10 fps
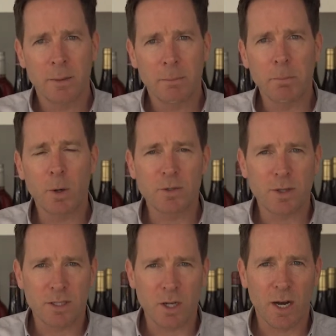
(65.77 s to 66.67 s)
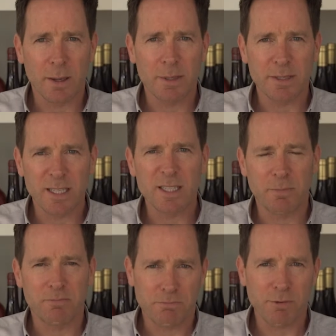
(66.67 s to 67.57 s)
most of the time it's a
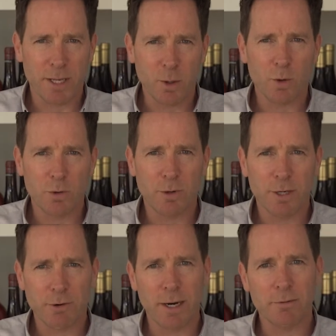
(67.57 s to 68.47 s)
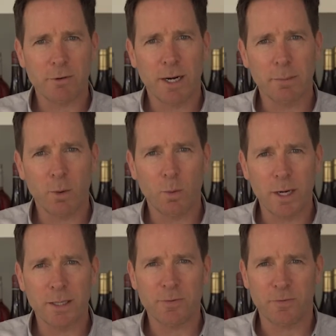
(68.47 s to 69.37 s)
pretty ordinary grape variety, but
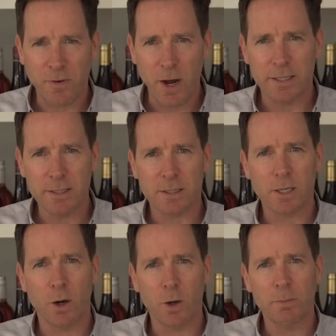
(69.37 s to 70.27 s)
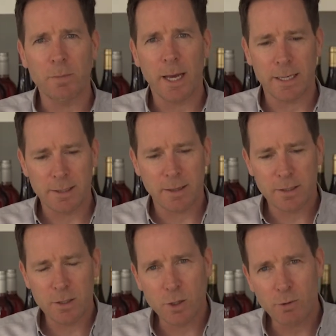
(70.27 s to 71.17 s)
when it finds its home, as in
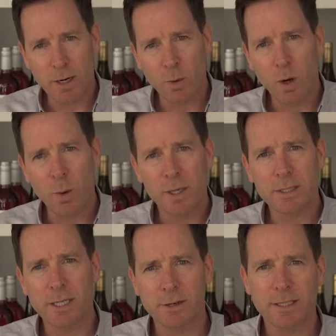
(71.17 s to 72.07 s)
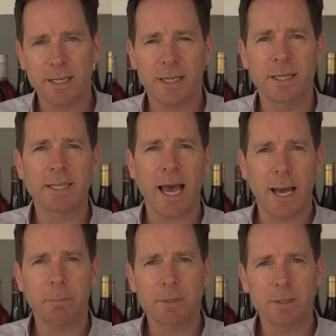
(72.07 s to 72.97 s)
this Turanga YY series, it is
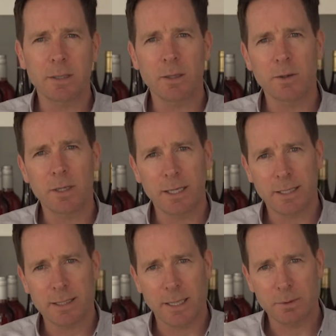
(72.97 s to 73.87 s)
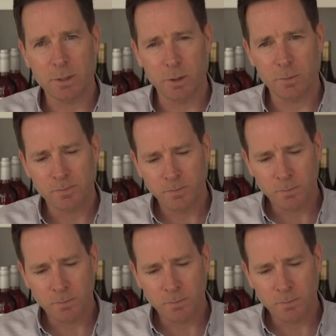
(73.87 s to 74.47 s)
absolutely exceptional.